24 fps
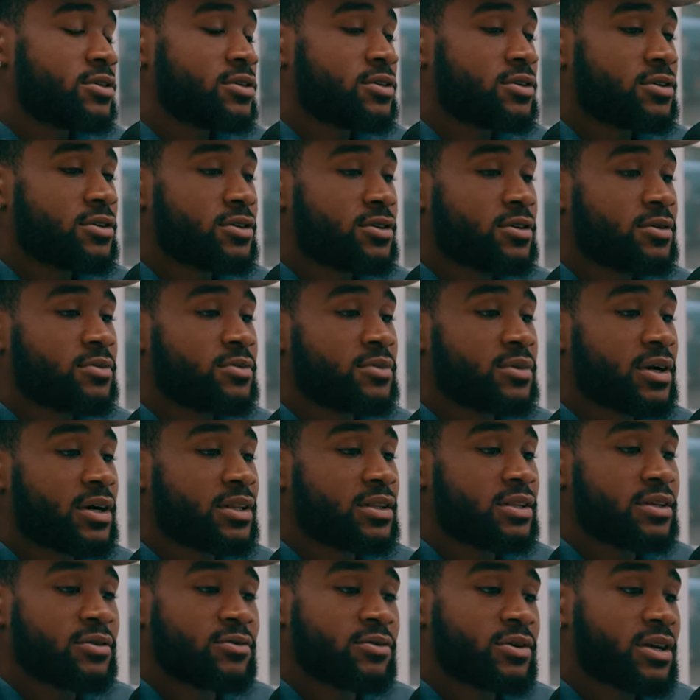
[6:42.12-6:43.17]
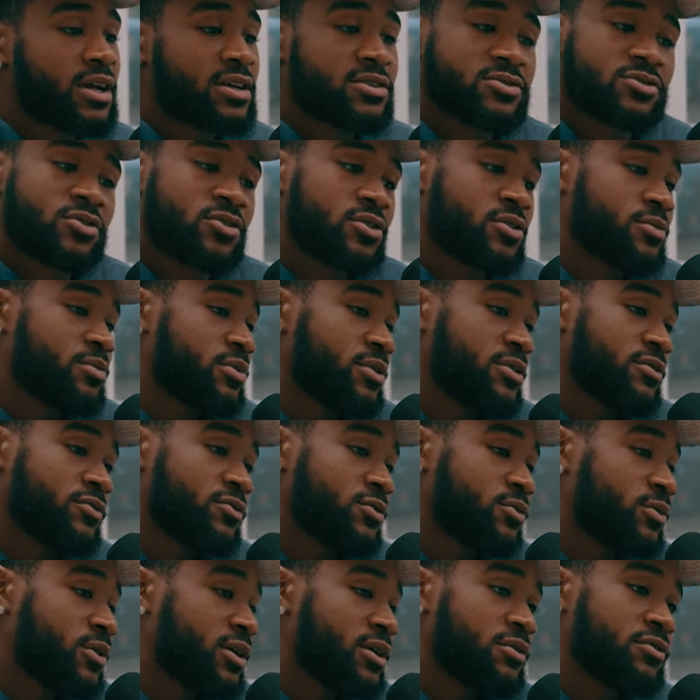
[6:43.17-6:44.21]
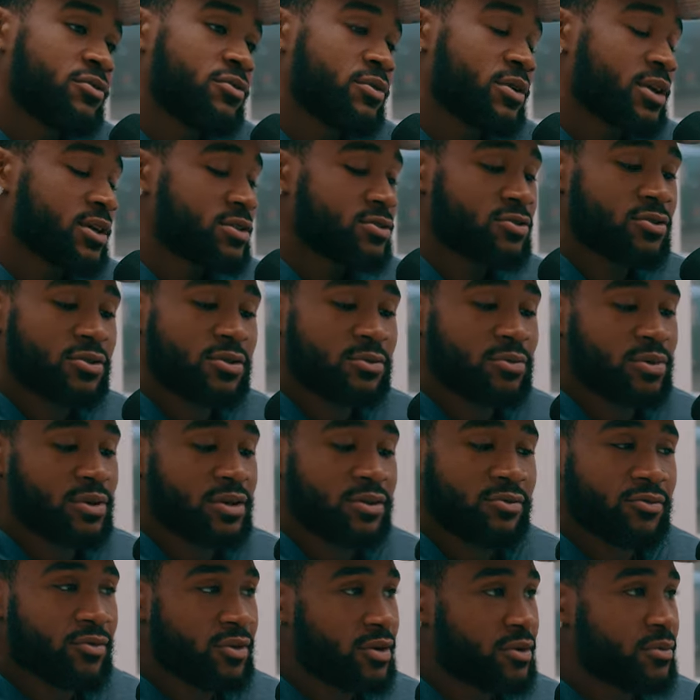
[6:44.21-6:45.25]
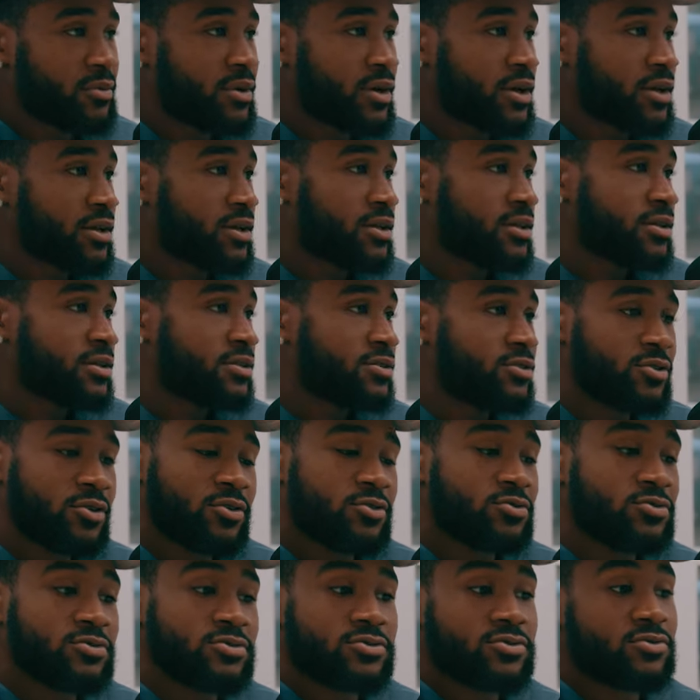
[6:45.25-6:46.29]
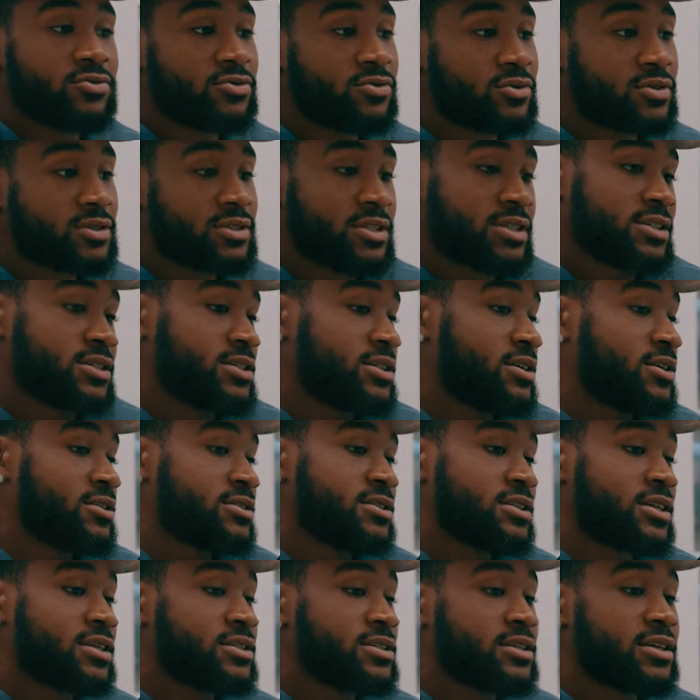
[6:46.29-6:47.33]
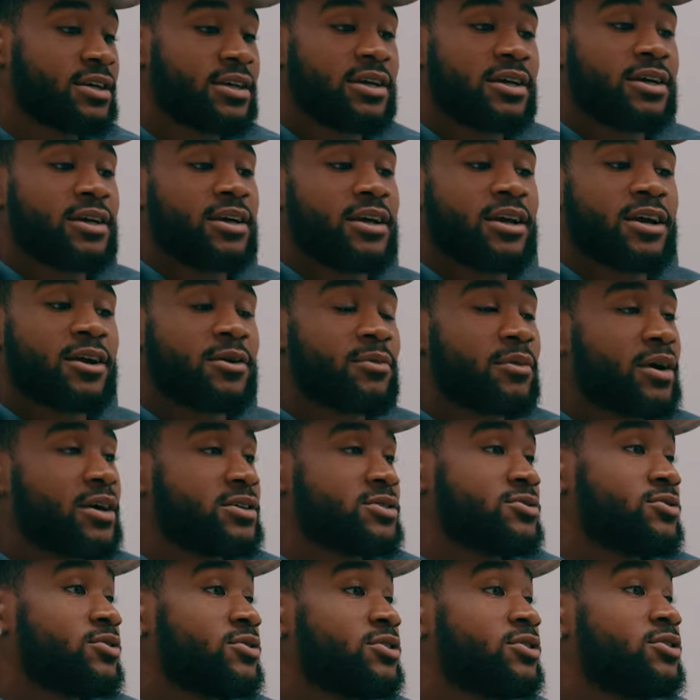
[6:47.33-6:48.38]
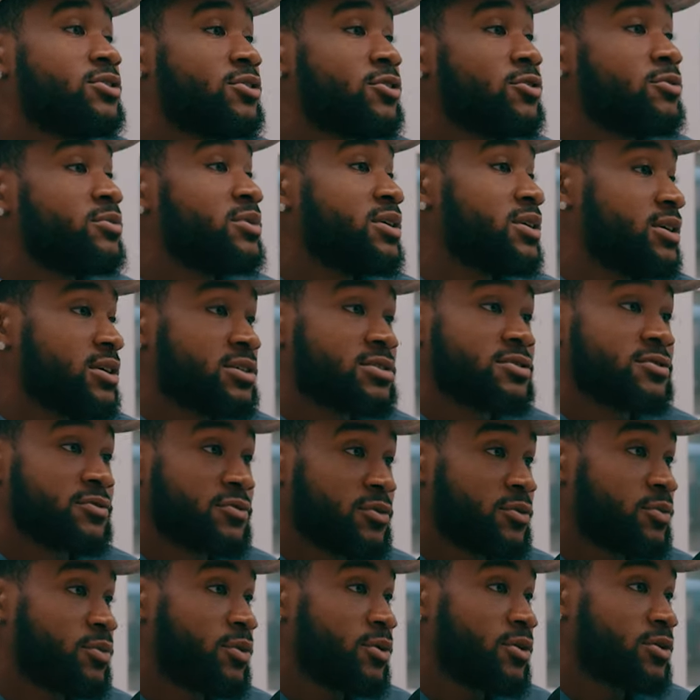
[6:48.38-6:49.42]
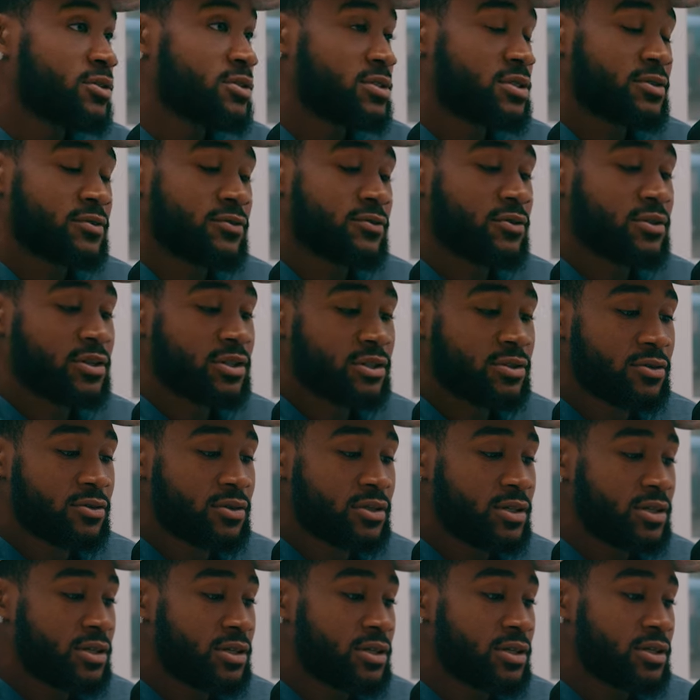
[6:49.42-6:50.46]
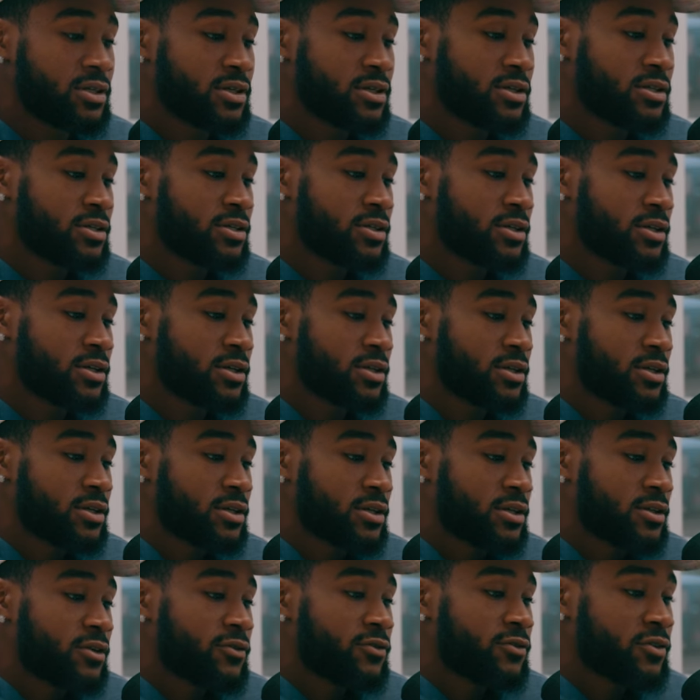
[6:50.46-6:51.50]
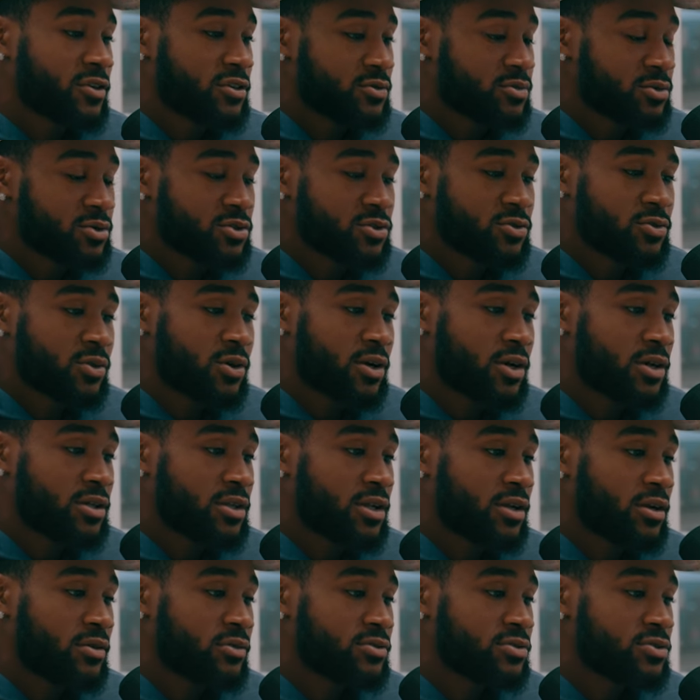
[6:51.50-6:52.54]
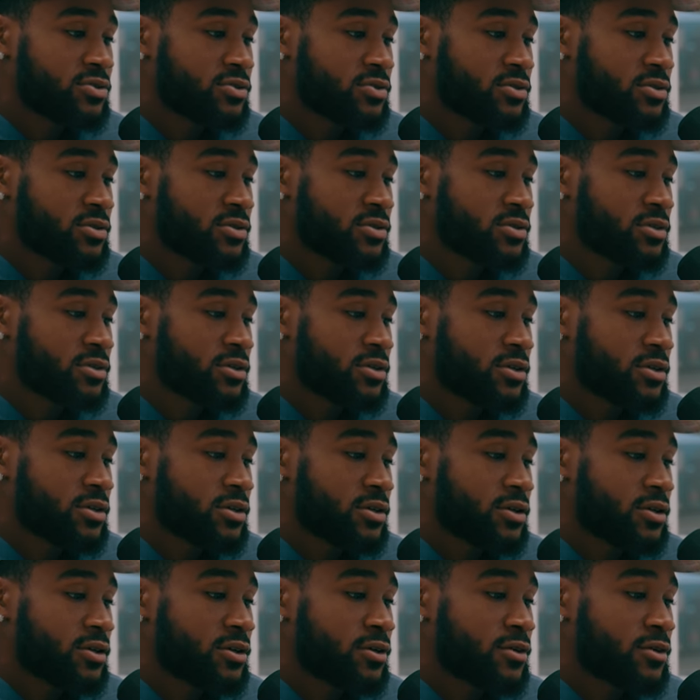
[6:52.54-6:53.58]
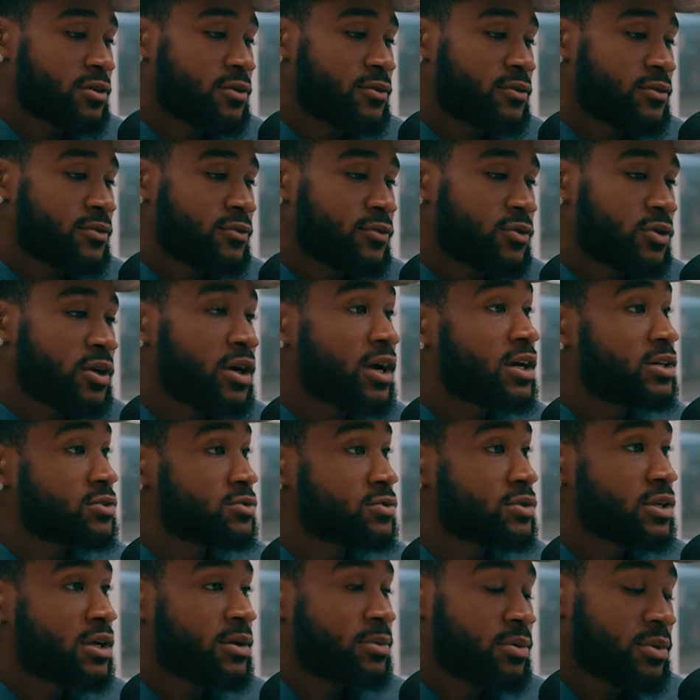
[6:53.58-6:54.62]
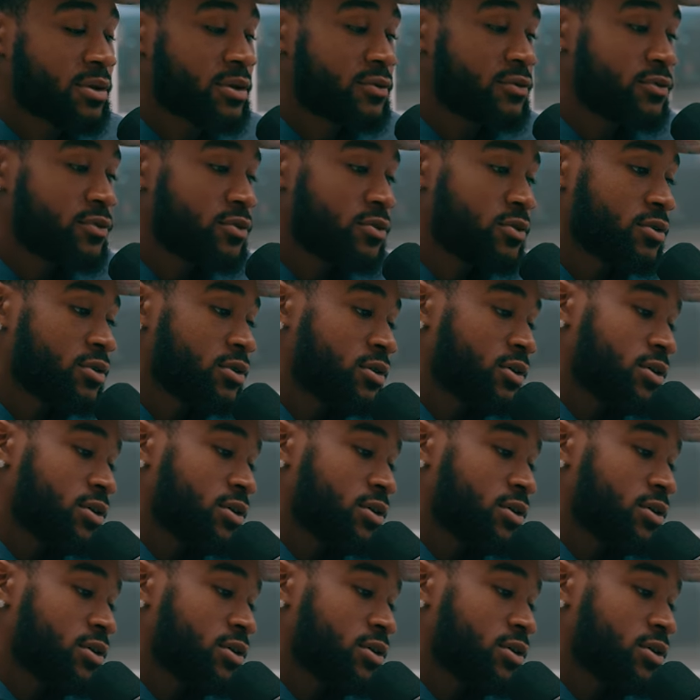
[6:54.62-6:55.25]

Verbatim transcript: Um, I think when I started playing football, even when I started playing running back and, you know, scoring touchdowns, and that's everybody starting to know me because of football for Little League and the freshman squad that I was on uh, for the high school that I played for.